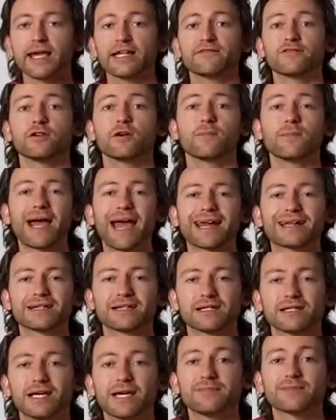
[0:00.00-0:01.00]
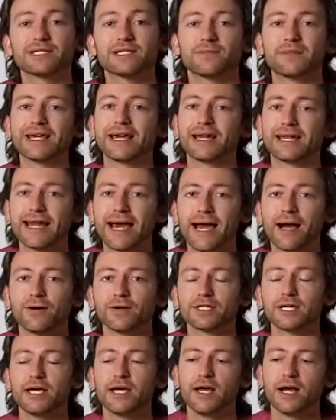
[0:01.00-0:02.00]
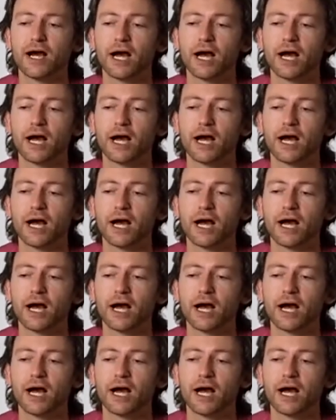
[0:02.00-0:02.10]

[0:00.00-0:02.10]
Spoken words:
is for your patent claims to be allowed,